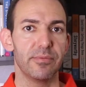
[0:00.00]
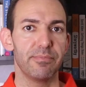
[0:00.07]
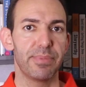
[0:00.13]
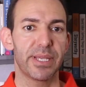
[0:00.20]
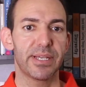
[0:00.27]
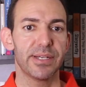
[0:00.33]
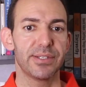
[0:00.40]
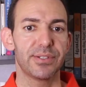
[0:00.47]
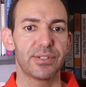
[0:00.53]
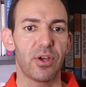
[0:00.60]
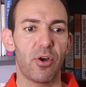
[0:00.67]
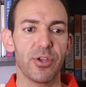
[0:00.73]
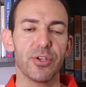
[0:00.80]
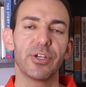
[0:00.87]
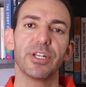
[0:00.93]
Because
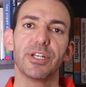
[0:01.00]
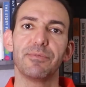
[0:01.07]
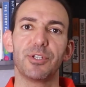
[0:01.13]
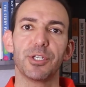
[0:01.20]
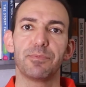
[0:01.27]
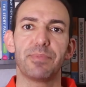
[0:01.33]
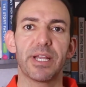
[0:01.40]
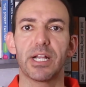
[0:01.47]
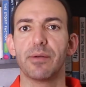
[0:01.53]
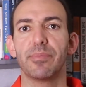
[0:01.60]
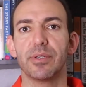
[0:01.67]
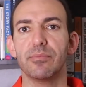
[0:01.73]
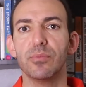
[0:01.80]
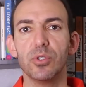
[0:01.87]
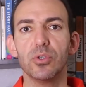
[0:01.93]
are you going to just pick up
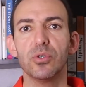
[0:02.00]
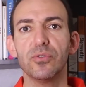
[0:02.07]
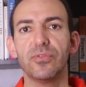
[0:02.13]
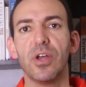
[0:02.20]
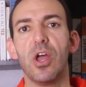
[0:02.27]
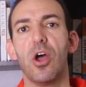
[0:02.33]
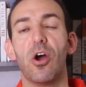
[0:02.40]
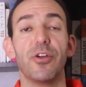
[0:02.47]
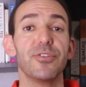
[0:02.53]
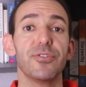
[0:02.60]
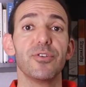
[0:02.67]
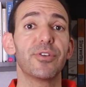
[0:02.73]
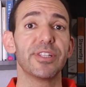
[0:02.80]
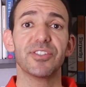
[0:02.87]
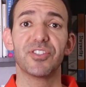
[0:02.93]
and move? Or
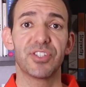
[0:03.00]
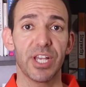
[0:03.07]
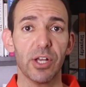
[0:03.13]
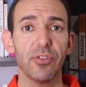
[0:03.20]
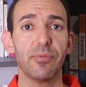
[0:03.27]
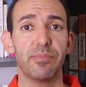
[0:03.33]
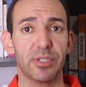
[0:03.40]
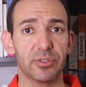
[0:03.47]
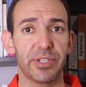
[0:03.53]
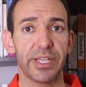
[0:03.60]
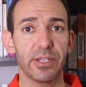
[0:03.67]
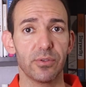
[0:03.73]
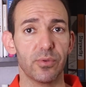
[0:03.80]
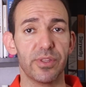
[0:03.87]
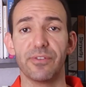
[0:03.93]
you can sell the
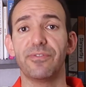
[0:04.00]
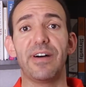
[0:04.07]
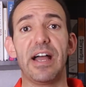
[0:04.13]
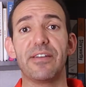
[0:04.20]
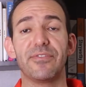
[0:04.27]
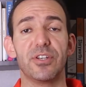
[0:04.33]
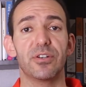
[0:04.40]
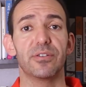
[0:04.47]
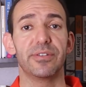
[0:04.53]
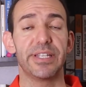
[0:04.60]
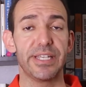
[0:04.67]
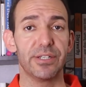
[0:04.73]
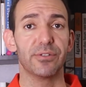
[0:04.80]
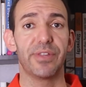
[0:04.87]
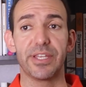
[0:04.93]
building with a 5-year
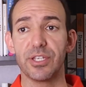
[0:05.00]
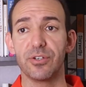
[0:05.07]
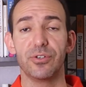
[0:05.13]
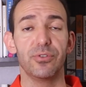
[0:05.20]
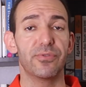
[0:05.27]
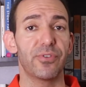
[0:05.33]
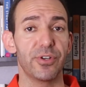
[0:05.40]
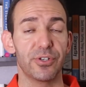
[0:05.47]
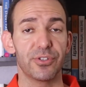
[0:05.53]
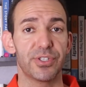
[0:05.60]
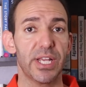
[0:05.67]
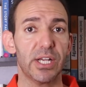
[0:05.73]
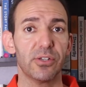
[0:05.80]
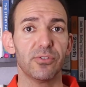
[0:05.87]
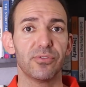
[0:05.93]
deal that you do for
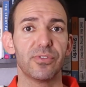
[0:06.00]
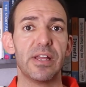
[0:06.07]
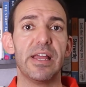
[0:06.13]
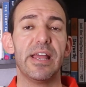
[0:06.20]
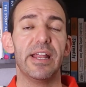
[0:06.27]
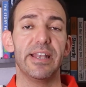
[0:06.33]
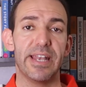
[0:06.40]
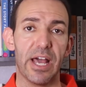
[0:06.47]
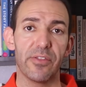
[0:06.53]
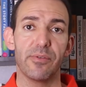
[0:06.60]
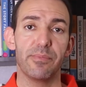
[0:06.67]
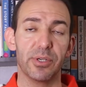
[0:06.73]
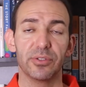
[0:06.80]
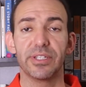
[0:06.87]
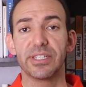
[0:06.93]
yourself. Now the
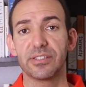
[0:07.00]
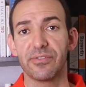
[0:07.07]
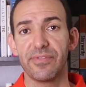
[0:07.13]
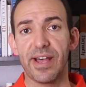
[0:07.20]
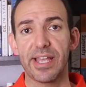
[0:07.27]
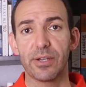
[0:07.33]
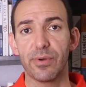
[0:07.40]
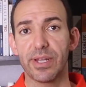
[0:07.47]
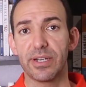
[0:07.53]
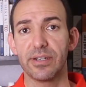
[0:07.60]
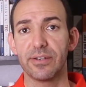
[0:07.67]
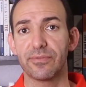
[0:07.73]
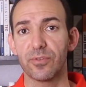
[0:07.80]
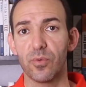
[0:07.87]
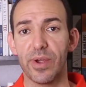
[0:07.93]
building is evaluated a
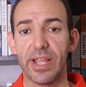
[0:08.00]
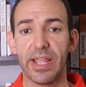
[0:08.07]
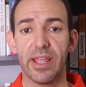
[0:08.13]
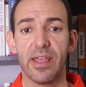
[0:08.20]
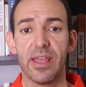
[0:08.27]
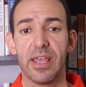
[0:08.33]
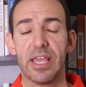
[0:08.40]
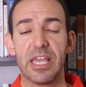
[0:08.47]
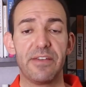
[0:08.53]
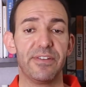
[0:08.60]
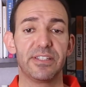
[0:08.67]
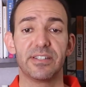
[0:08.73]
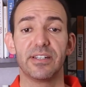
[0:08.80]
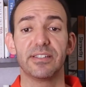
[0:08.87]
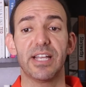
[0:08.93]
different way. If
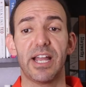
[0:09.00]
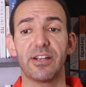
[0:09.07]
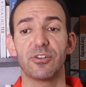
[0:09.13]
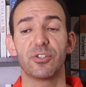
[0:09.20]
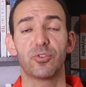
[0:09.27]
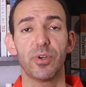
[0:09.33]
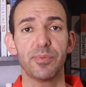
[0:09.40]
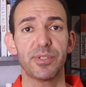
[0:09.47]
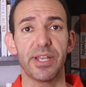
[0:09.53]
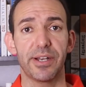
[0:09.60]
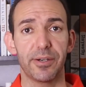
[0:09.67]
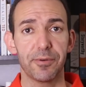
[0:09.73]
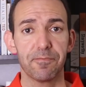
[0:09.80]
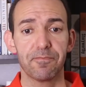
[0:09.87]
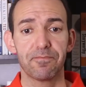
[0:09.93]
it's an entire strip
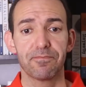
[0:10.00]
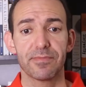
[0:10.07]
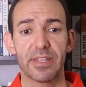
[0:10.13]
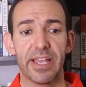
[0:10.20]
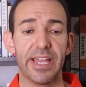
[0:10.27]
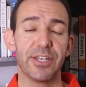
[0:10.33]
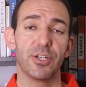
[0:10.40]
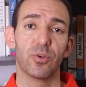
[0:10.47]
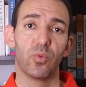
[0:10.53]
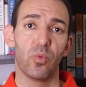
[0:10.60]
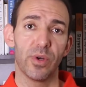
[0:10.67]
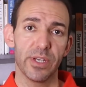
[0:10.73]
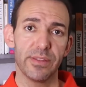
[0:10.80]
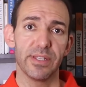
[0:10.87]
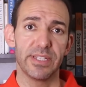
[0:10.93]
center and you're
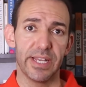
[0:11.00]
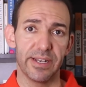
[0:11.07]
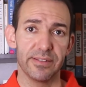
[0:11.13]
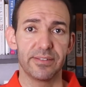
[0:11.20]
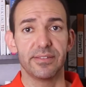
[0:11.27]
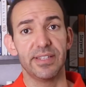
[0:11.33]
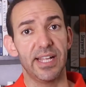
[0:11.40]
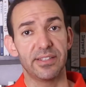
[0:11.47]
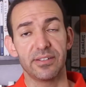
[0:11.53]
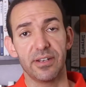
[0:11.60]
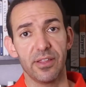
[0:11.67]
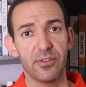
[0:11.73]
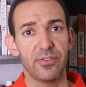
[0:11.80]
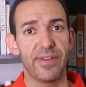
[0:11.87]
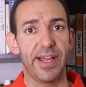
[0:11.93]
one of the tenants, that's
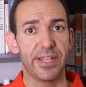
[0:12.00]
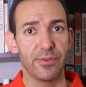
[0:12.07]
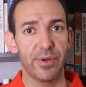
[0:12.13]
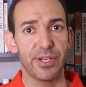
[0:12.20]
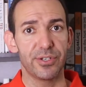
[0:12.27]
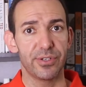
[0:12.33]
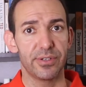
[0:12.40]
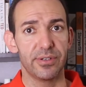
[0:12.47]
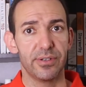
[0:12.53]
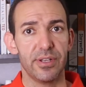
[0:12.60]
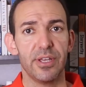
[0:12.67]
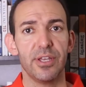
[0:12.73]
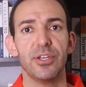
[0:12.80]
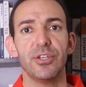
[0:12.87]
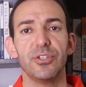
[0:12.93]
another evaluation.
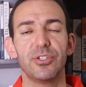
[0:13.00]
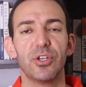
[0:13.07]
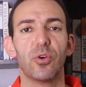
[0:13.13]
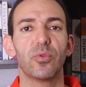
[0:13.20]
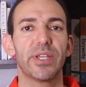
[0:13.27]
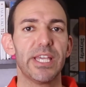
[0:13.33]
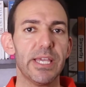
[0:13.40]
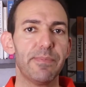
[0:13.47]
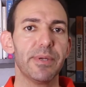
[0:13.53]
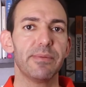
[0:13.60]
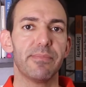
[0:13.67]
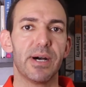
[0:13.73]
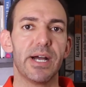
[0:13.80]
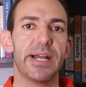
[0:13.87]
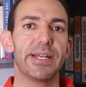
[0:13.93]
So keep in
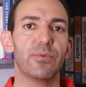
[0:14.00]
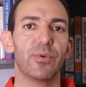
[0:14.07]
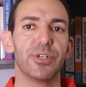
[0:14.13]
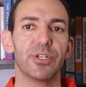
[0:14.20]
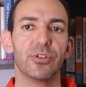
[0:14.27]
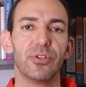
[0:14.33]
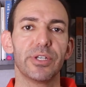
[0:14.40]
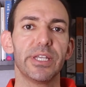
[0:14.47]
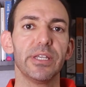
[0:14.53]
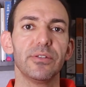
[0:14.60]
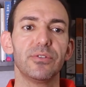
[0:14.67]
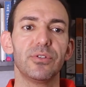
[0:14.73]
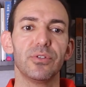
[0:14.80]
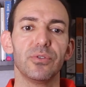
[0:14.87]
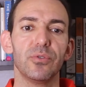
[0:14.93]
mind when you're
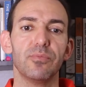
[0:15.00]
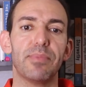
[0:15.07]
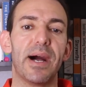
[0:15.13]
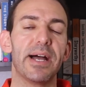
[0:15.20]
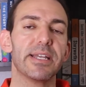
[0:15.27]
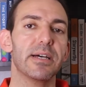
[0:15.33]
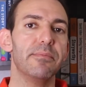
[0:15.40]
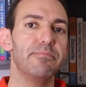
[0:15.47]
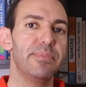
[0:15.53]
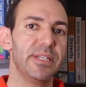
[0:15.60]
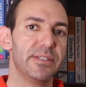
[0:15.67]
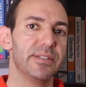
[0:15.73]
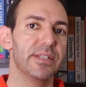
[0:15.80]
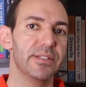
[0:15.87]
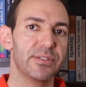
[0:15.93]
looking to buy a
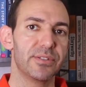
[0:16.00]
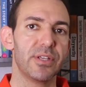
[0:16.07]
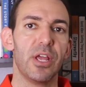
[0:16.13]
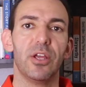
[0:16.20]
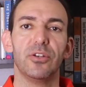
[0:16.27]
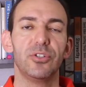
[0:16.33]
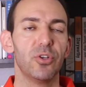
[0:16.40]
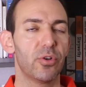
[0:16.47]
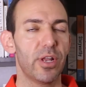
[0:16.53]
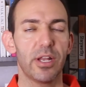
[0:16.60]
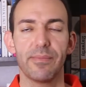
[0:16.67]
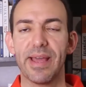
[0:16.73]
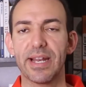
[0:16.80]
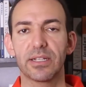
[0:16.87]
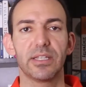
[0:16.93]
business, don't
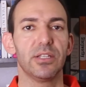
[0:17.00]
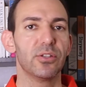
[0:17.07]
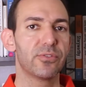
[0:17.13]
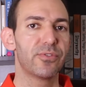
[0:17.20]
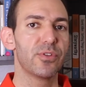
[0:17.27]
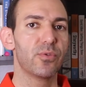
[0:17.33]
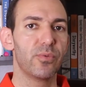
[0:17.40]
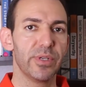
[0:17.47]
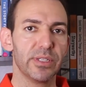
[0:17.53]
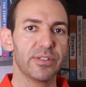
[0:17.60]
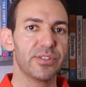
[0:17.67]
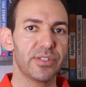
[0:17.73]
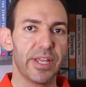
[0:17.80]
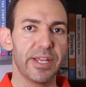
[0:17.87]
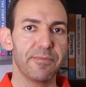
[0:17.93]
automatically look for the real
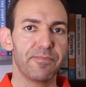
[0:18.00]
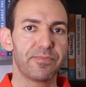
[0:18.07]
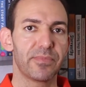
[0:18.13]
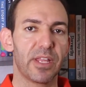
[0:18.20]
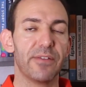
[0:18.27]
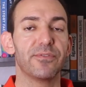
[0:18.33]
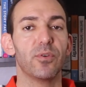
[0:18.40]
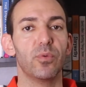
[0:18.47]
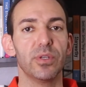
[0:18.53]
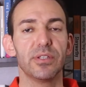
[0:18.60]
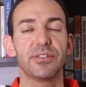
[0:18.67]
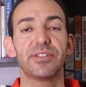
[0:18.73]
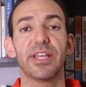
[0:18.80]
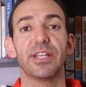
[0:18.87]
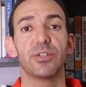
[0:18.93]
estate. If the real
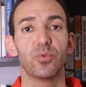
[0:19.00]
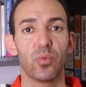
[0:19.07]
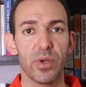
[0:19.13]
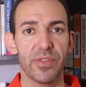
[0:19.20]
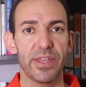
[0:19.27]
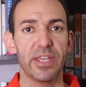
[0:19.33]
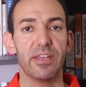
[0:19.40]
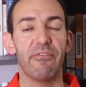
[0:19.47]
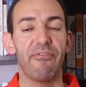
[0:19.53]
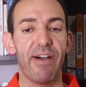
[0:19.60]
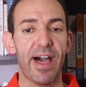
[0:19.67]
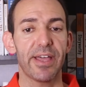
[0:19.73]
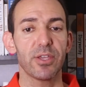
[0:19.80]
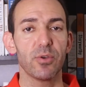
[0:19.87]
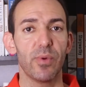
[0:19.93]
estate is with it,
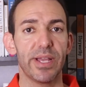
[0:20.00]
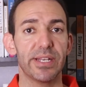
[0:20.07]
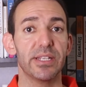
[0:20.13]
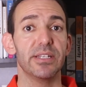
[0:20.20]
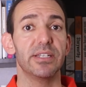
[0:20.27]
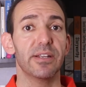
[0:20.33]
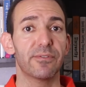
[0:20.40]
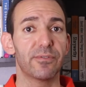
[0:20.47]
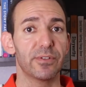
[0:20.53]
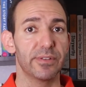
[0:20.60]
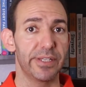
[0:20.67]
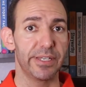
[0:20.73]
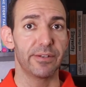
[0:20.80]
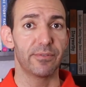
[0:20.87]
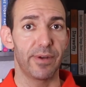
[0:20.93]
evaluate it
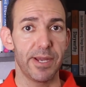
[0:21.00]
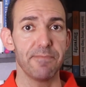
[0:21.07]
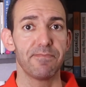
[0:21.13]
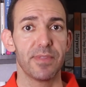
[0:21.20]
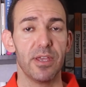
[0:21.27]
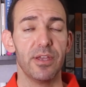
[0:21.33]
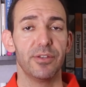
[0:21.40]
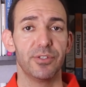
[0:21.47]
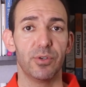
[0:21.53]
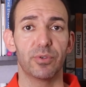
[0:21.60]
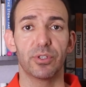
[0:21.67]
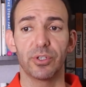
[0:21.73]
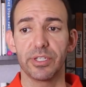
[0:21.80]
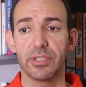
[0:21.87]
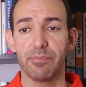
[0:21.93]
differently, right? So you want to
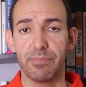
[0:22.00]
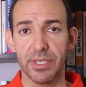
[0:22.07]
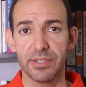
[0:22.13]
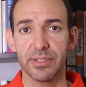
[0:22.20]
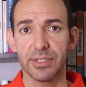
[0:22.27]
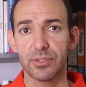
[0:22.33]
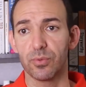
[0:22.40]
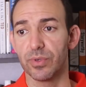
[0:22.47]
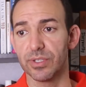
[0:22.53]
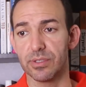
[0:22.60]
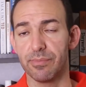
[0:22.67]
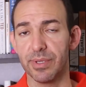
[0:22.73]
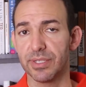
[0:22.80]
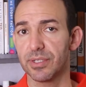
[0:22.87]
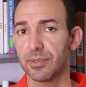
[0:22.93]
look at the business, what does the
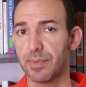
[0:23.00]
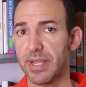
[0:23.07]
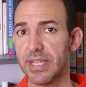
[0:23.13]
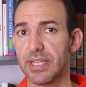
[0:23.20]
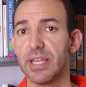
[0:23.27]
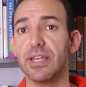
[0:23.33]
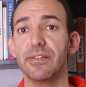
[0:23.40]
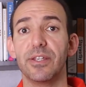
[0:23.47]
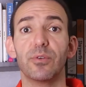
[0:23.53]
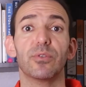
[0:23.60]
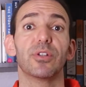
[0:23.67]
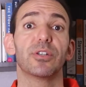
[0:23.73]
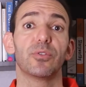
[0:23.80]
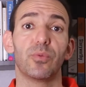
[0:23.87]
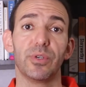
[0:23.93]
business make? Then you want to
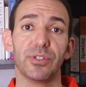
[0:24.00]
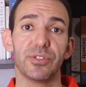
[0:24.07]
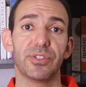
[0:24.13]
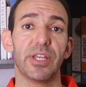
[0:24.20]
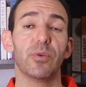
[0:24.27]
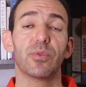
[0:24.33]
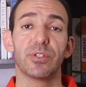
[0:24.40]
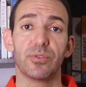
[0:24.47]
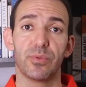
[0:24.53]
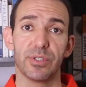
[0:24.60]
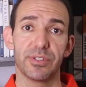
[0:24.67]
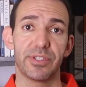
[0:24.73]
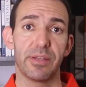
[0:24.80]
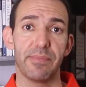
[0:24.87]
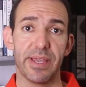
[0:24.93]
look at the real estate, what does the real
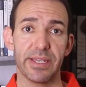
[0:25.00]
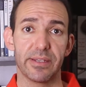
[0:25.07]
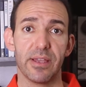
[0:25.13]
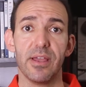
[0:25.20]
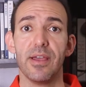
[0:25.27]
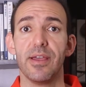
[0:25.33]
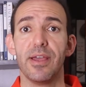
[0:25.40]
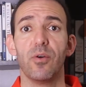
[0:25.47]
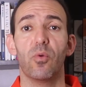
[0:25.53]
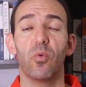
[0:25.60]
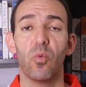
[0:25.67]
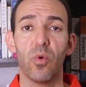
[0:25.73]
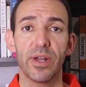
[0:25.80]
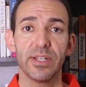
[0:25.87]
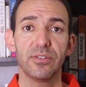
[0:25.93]
estate make?
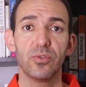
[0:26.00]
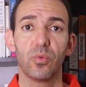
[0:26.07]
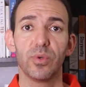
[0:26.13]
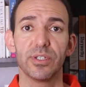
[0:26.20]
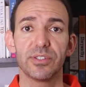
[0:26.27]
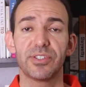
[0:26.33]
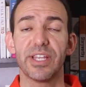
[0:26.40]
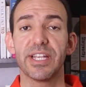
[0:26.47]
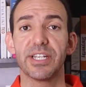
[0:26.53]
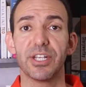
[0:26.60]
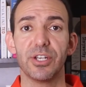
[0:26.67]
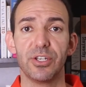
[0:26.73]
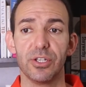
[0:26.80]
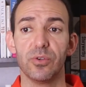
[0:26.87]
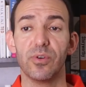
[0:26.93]
What is the real estate going to
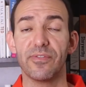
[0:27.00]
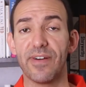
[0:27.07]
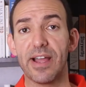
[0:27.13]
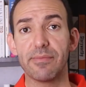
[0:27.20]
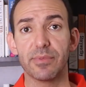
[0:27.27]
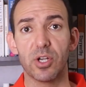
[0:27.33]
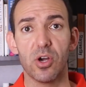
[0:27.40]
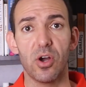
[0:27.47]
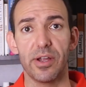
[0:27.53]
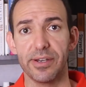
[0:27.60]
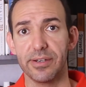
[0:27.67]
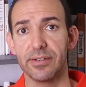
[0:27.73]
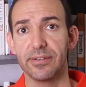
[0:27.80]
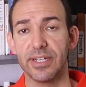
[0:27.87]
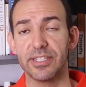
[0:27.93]
do if I'm gone
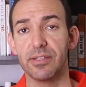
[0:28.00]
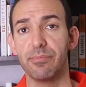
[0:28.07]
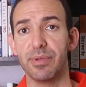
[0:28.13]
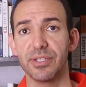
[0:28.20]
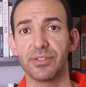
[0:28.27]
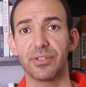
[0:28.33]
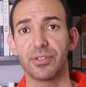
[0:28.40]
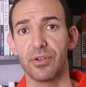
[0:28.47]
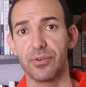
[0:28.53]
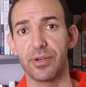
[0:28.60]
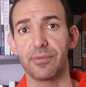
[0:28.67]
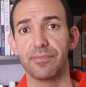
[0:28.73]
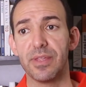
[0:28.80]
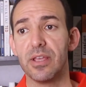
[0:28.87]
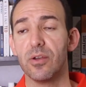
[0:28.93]
as the business owner?
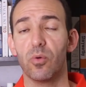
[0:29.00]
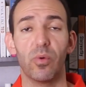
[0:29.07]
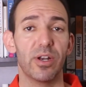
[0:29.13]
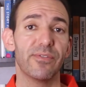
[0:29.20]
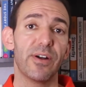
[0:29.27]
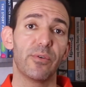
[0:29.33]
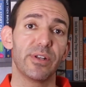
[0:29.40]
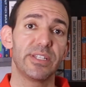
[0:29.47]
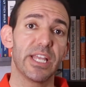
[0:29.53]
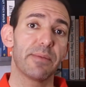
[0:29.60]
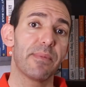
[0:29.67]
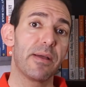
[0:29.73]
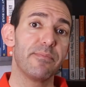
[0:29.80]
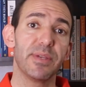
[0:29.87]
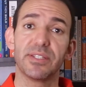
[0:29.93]
What if I want to take
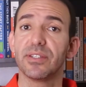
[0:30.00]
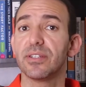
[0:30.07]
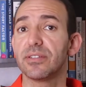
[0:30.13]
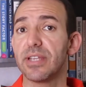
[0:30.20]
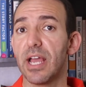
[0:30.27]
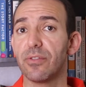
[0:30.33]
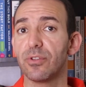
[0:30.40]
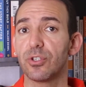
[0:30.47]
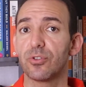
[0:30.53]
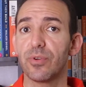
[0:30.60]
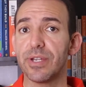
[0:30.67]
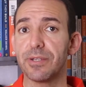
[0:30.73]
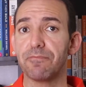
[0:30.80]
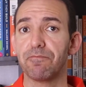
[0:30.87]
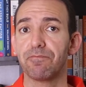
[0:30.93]
my business down the
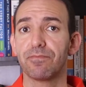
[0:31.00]
street?